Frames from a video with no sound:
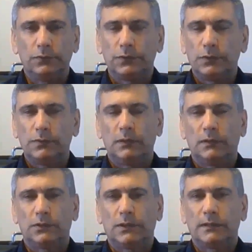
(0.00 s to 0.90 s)
don't use
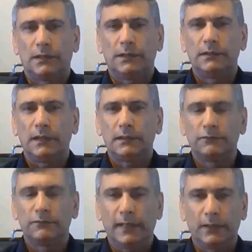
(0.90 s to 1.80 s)
English as their
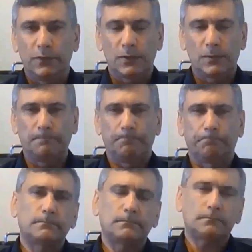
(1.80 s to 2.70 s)
native language.
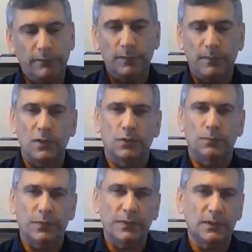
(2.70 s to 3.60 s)
One of the
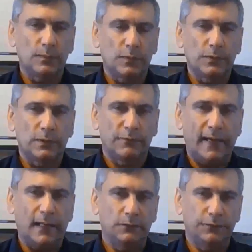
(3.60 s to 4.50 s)
major principles
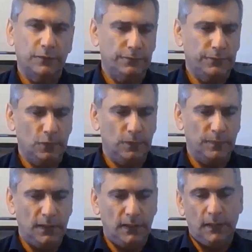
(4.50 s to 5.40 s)
of
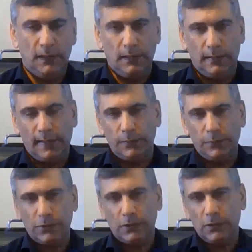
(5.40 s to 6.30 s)
ALF-informed
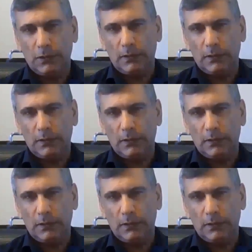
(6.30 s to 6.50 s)
language